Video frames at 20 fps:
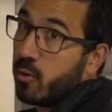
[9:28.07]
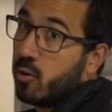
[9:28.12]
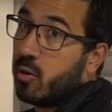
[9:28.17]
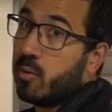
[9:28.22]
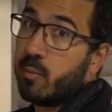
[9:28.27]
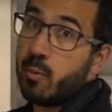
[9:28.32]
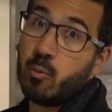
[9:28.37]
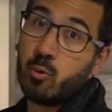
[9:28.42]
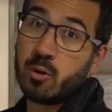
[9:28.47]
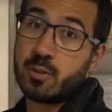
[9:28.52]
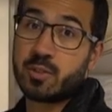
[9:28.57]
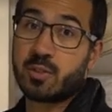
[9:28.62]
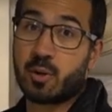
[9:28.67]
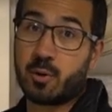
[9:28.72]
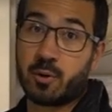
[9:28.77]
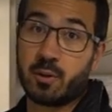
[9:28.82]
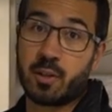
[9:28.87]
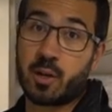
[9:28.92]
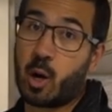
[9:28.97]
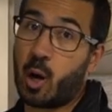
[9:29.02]
room will
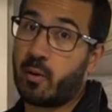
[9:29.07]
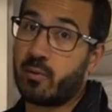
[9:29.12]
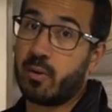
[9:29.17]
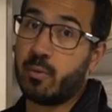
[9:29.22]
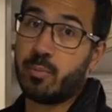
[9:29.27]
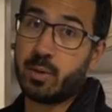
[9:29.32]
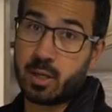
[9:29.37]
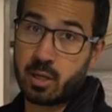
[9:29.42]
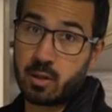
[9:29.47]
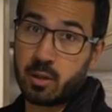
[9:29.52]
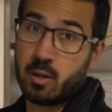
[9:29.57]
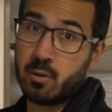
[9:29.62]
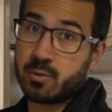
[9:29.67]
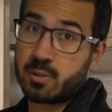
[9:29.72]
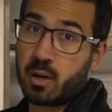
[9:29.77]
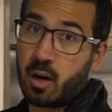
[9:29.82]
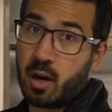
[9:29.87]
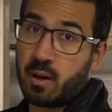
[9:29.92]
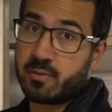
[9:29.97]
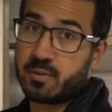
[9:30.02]
certainly, however, be
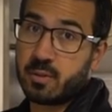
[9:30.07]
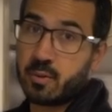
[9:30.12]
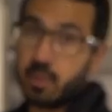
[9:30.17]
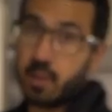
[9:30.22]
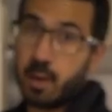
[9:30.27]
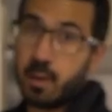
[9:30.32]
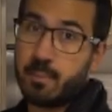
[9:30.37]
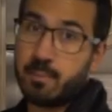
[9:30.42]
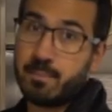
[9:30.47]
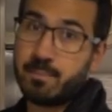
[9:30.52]
closed off to you.